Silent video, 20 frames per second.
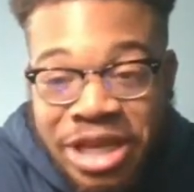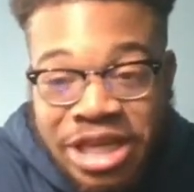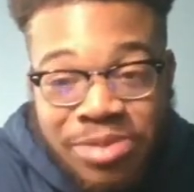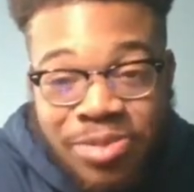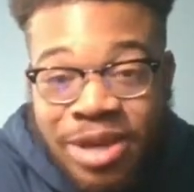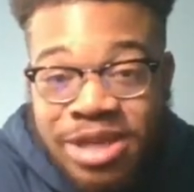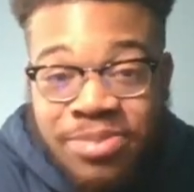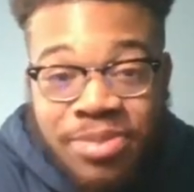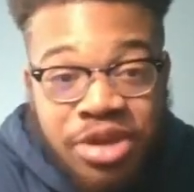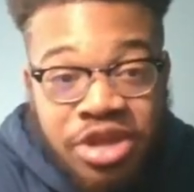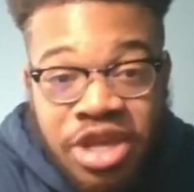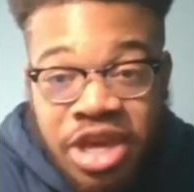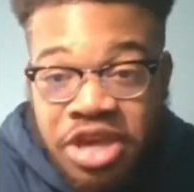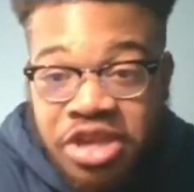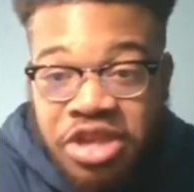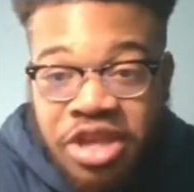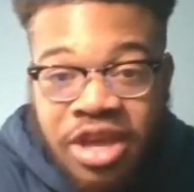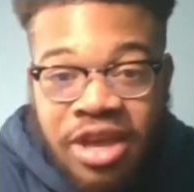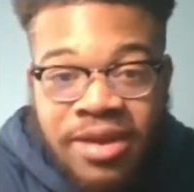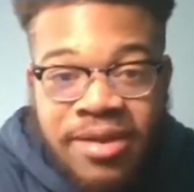this man's
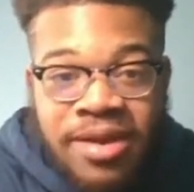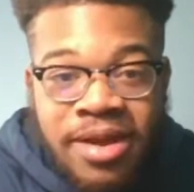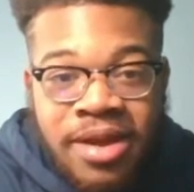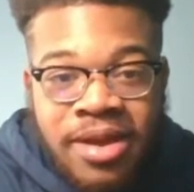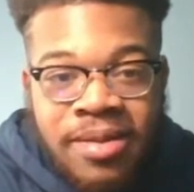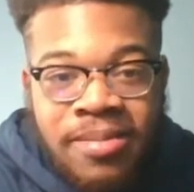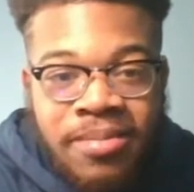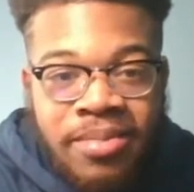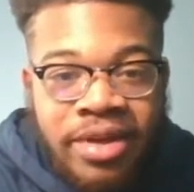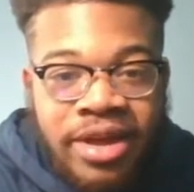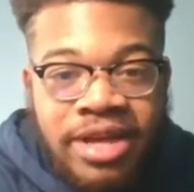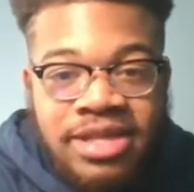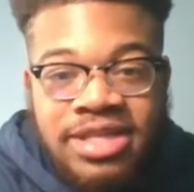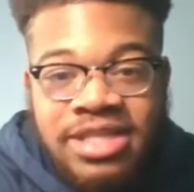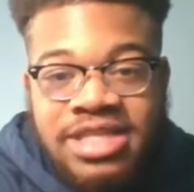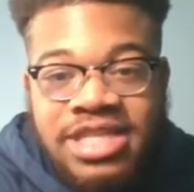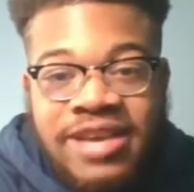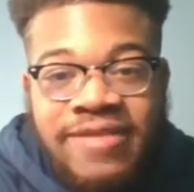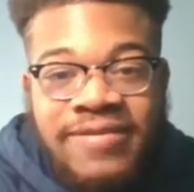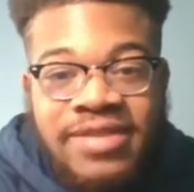magician. Play
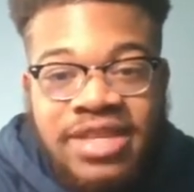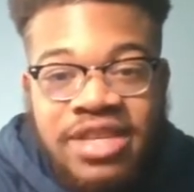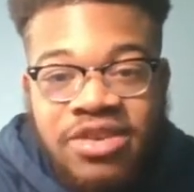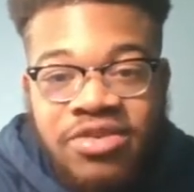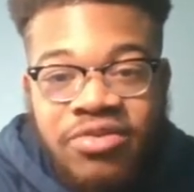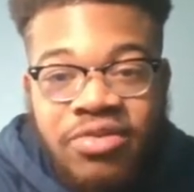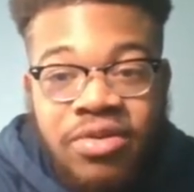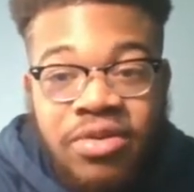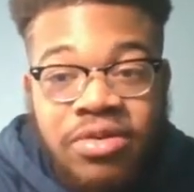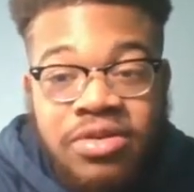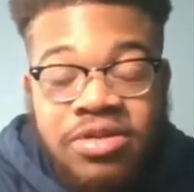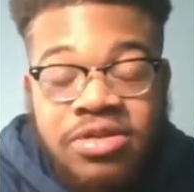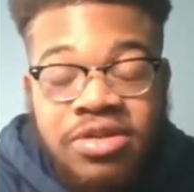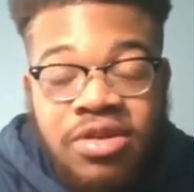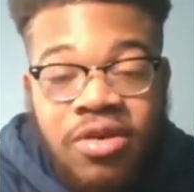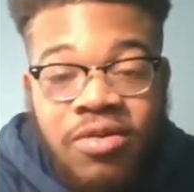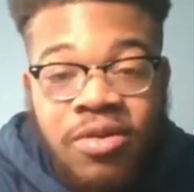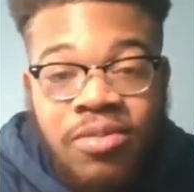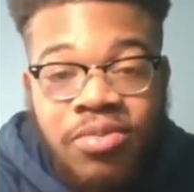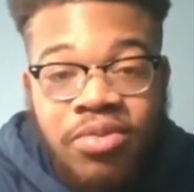as a 17 year old
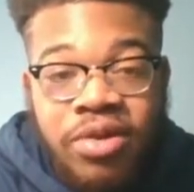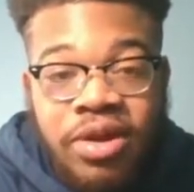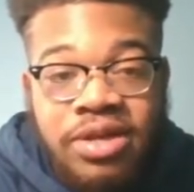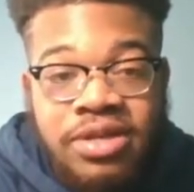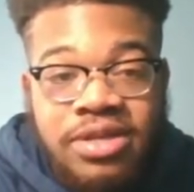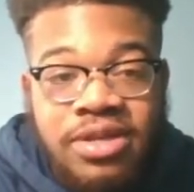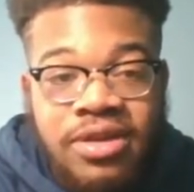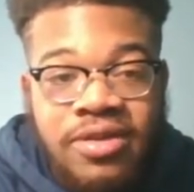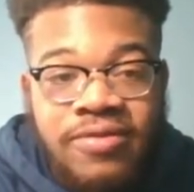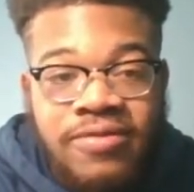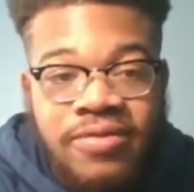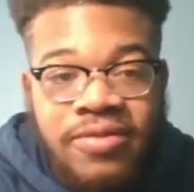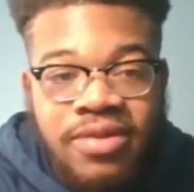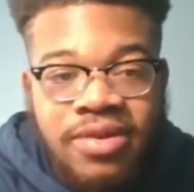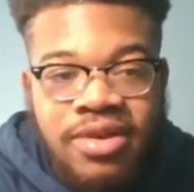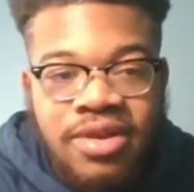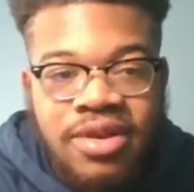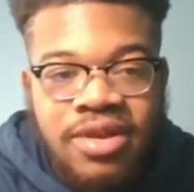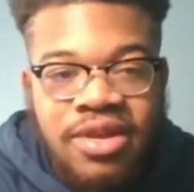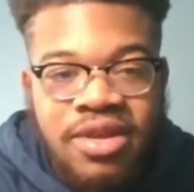so impressive.
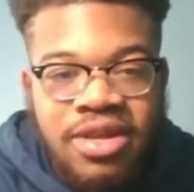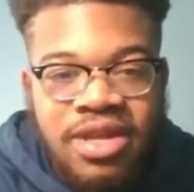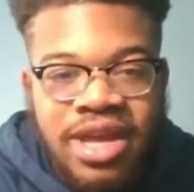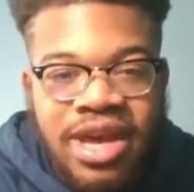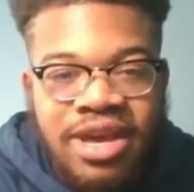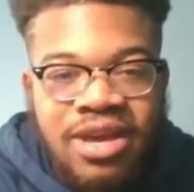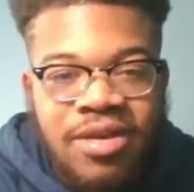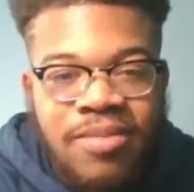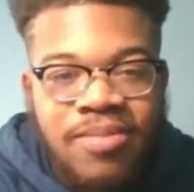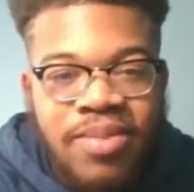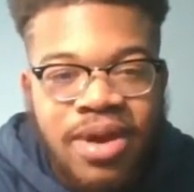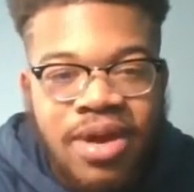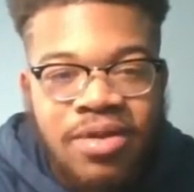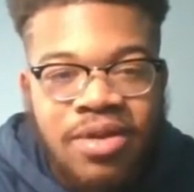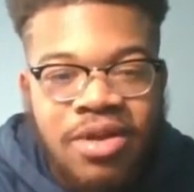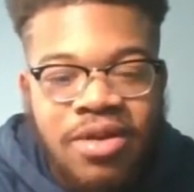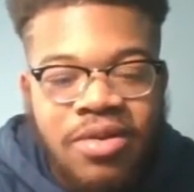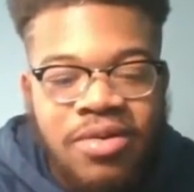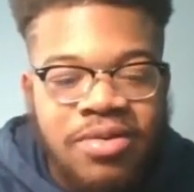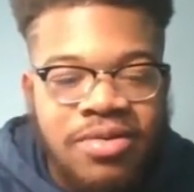That
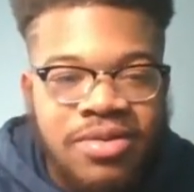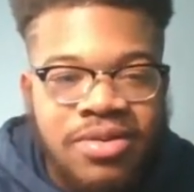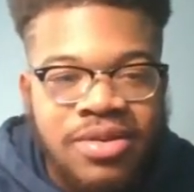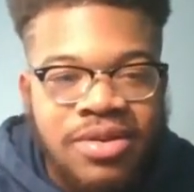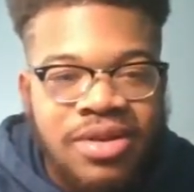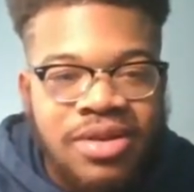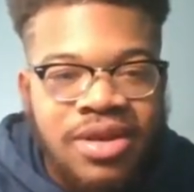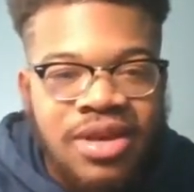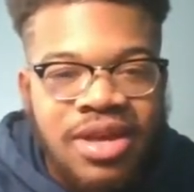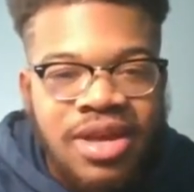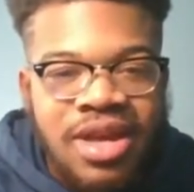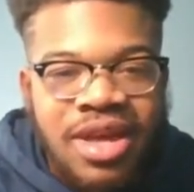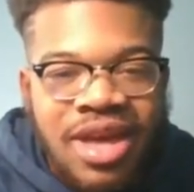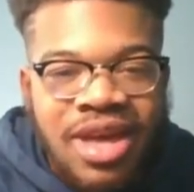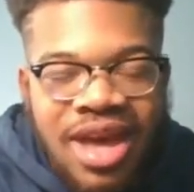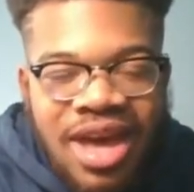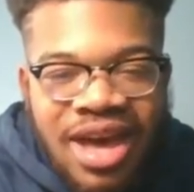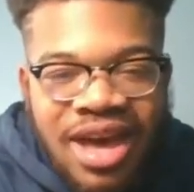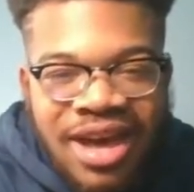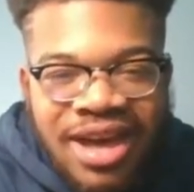Capello,
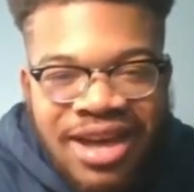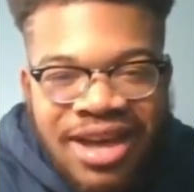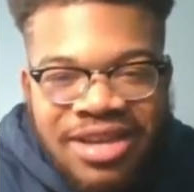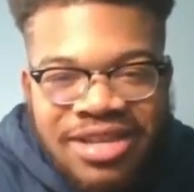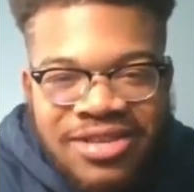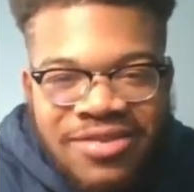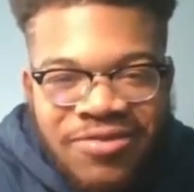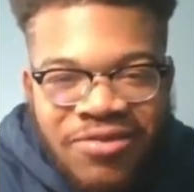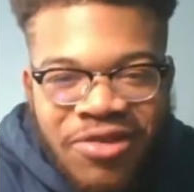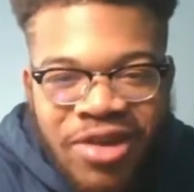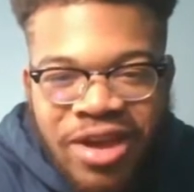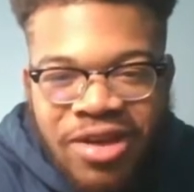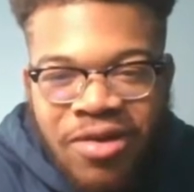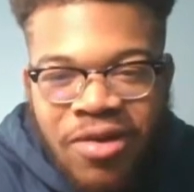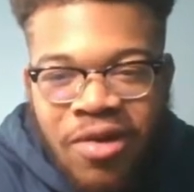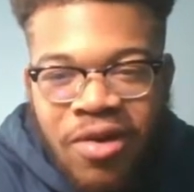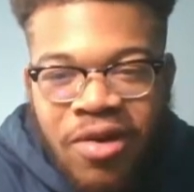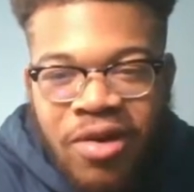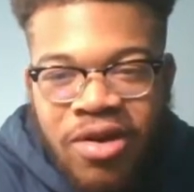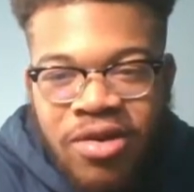as
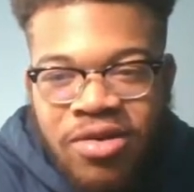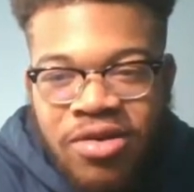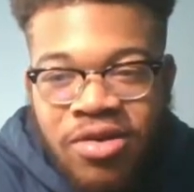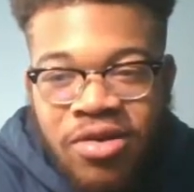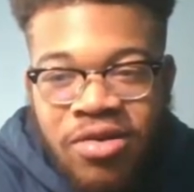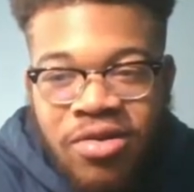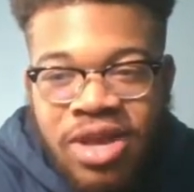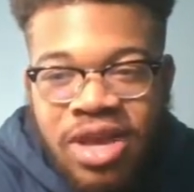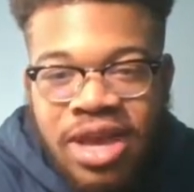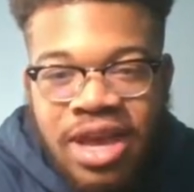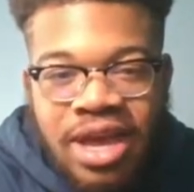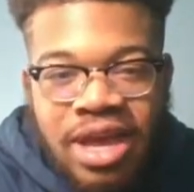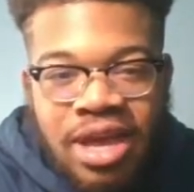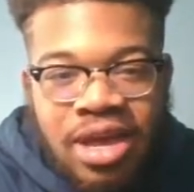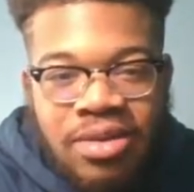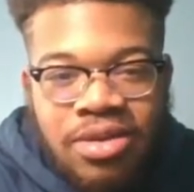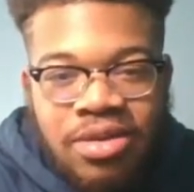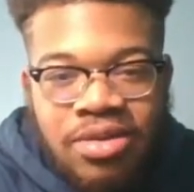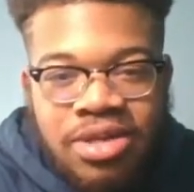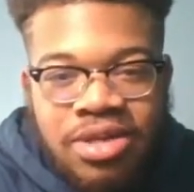Rijkaard during the
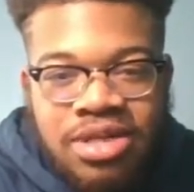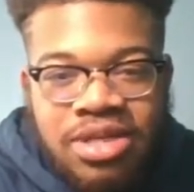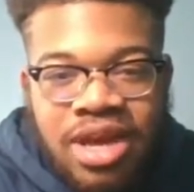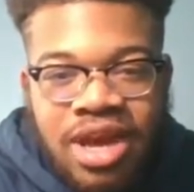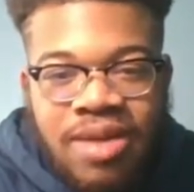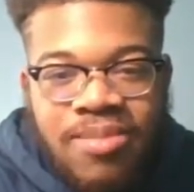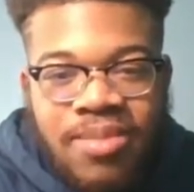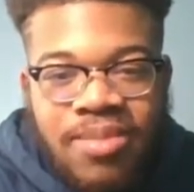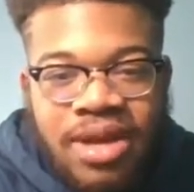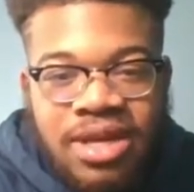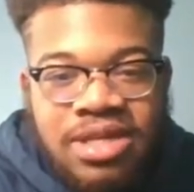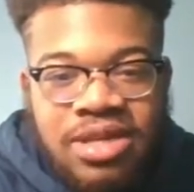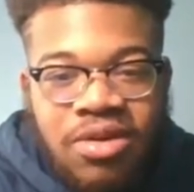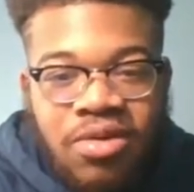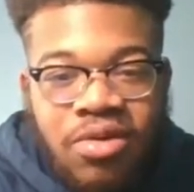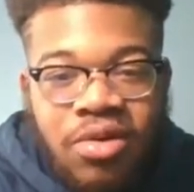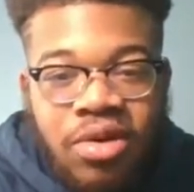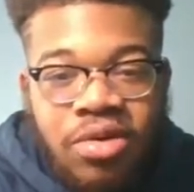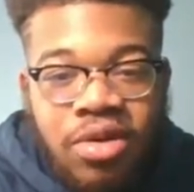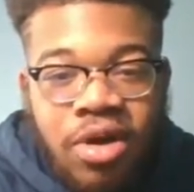game to sign
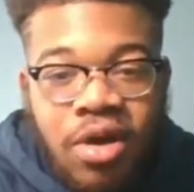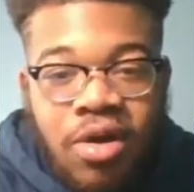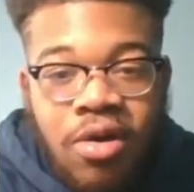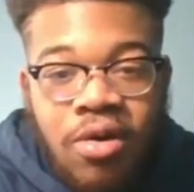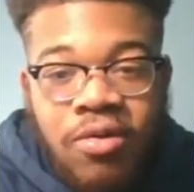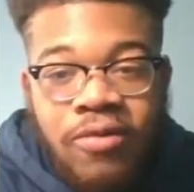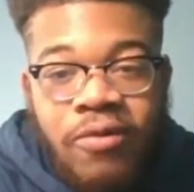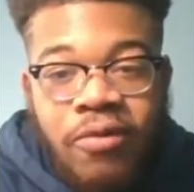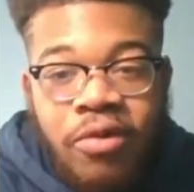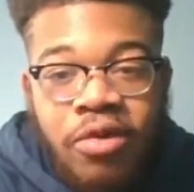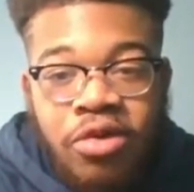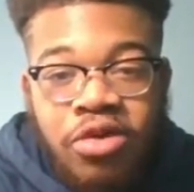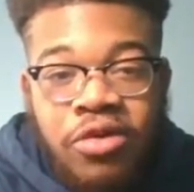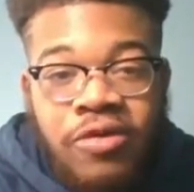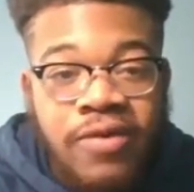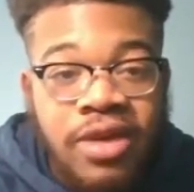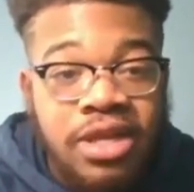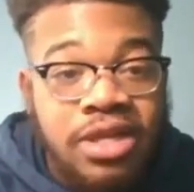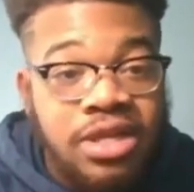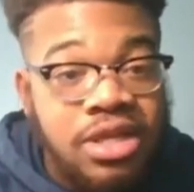Messi on loan for
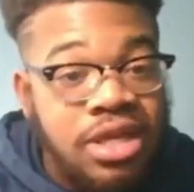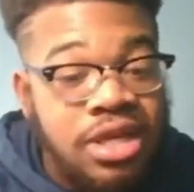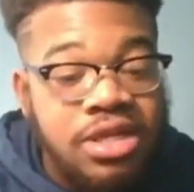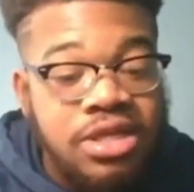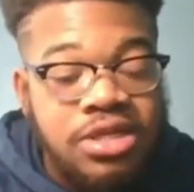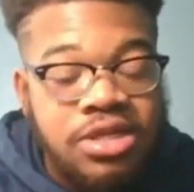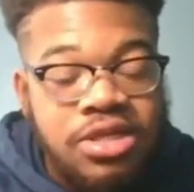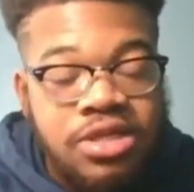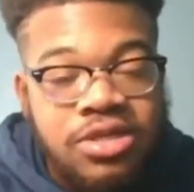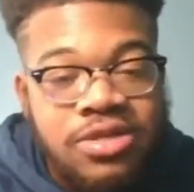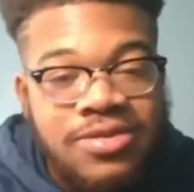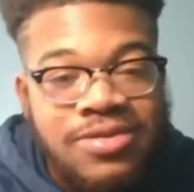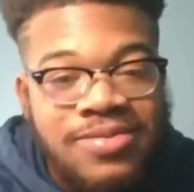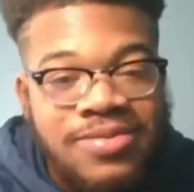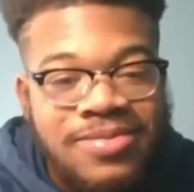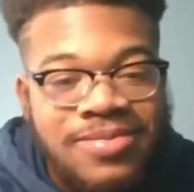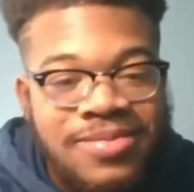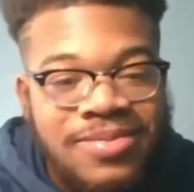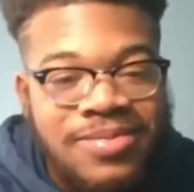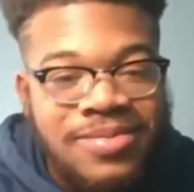Juventus.
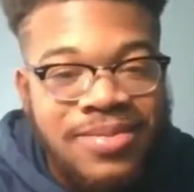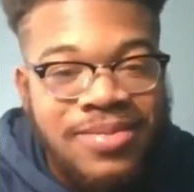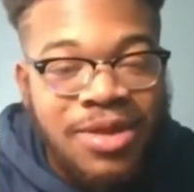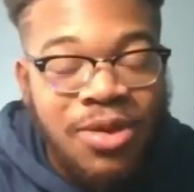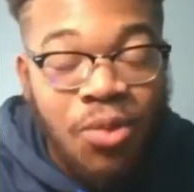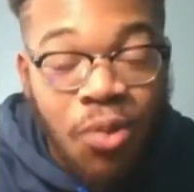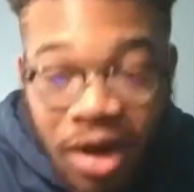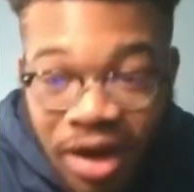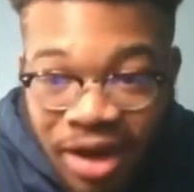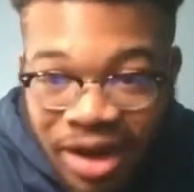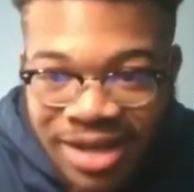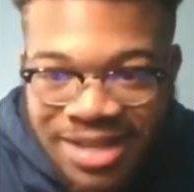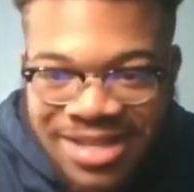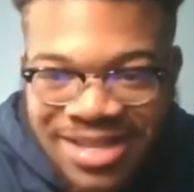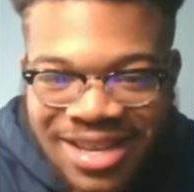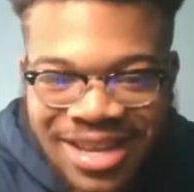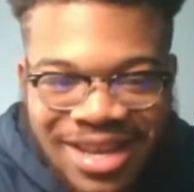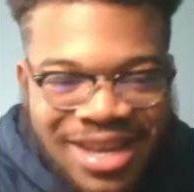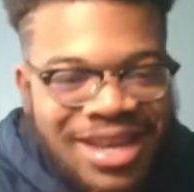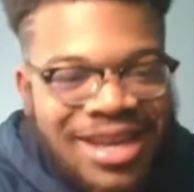What?
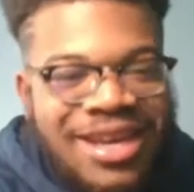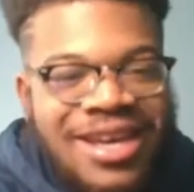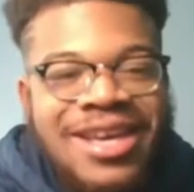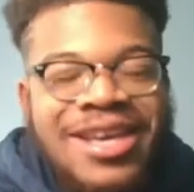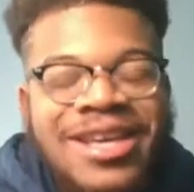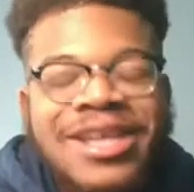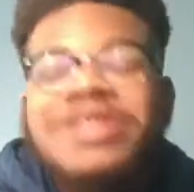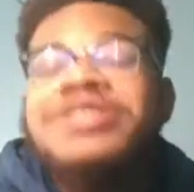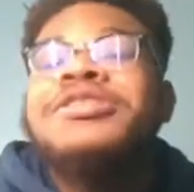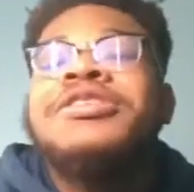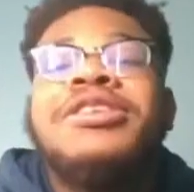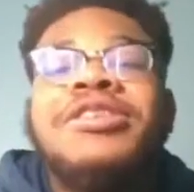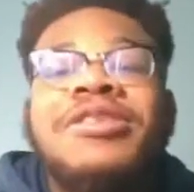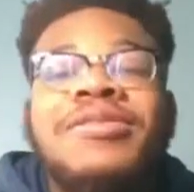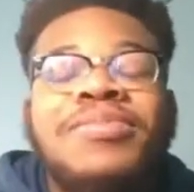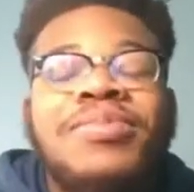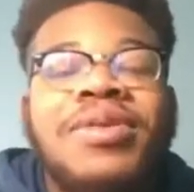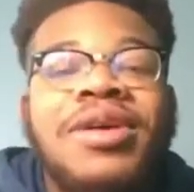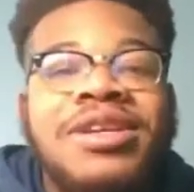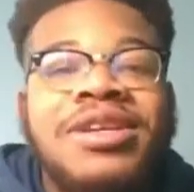So he
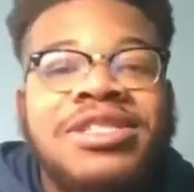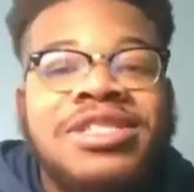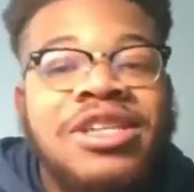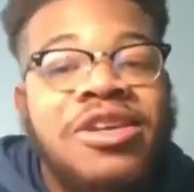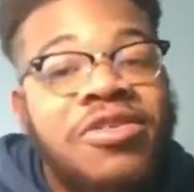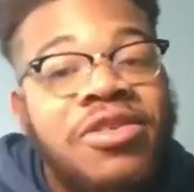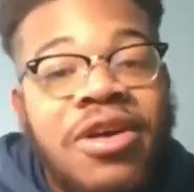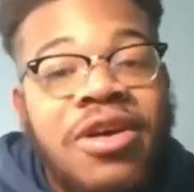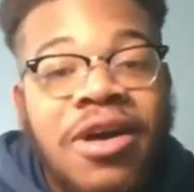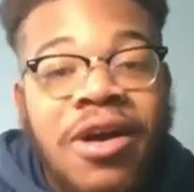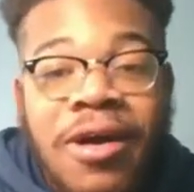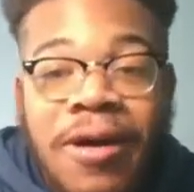could play in Serie